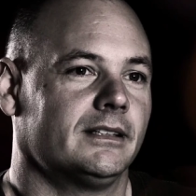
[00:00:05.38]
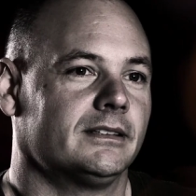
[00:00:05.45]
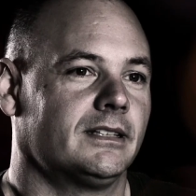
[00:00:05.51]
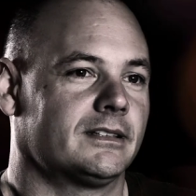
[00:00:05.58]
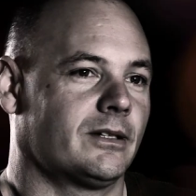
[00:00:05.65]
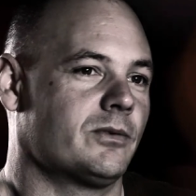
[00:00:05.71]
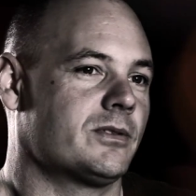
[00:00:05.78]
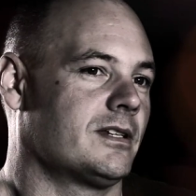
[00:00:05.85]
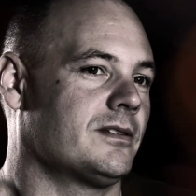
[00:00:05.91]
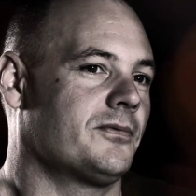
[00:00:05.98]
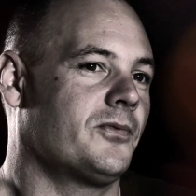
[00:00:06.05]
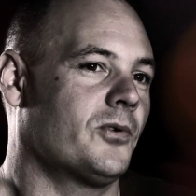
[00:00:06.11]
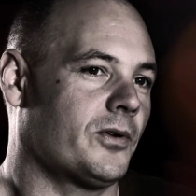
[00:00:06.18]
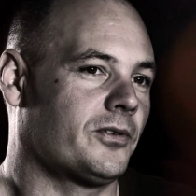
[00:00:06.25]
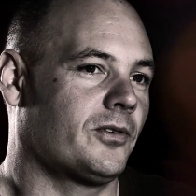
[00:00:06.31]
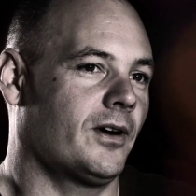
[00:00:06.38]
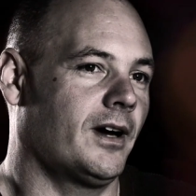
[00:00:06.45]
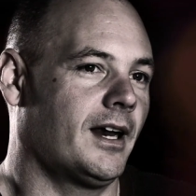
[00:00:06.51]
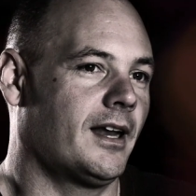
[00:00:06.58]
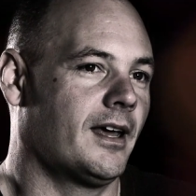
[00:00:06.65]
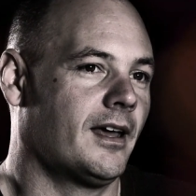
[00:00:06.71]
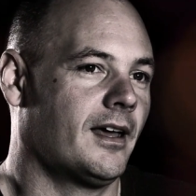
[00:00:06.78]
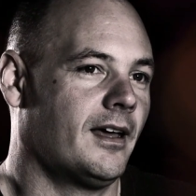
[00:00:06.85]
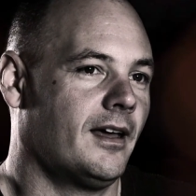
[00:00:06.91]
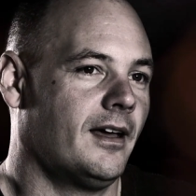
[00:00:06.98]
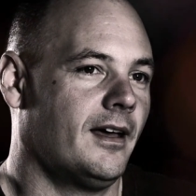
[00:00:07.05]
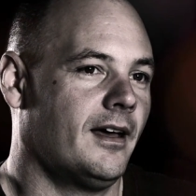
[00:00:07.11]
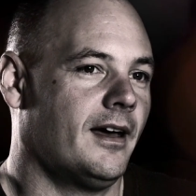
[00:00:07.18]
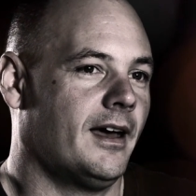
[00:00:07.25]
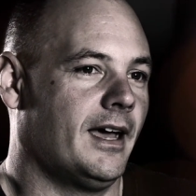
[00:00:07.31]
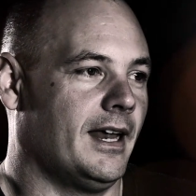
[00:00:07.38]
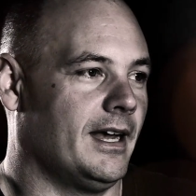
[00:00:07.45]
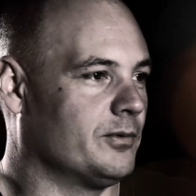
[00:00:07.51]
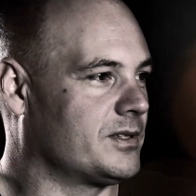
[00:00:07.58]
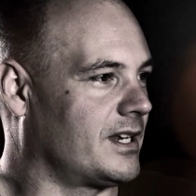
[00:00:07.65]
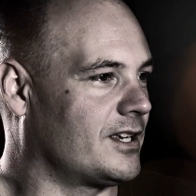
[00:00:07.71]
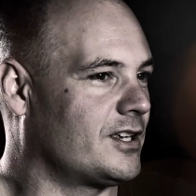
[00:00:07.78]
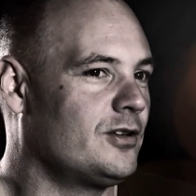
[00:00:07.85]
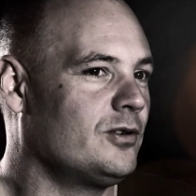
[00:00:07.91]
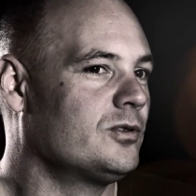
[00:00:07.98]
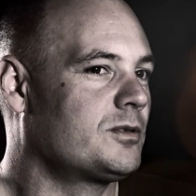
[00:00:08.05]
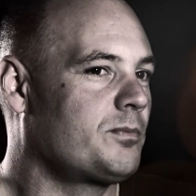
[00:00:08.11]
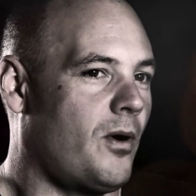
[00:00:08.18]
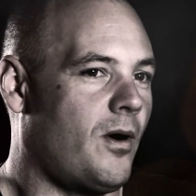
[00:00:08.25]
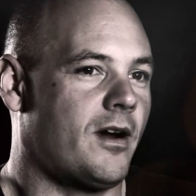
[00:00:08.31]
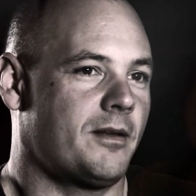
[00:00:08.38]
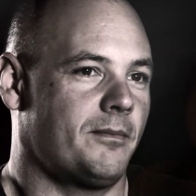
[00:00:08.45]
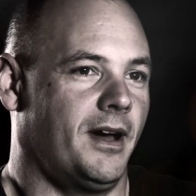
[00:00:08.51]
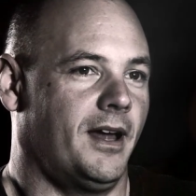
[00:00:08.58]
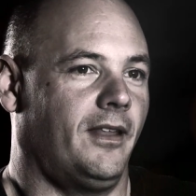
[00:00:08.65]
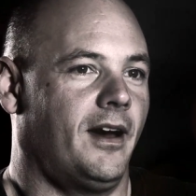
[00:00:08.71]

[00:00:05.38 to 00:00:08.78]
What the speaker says: since I was in the 4th grade. And it was a huge part of my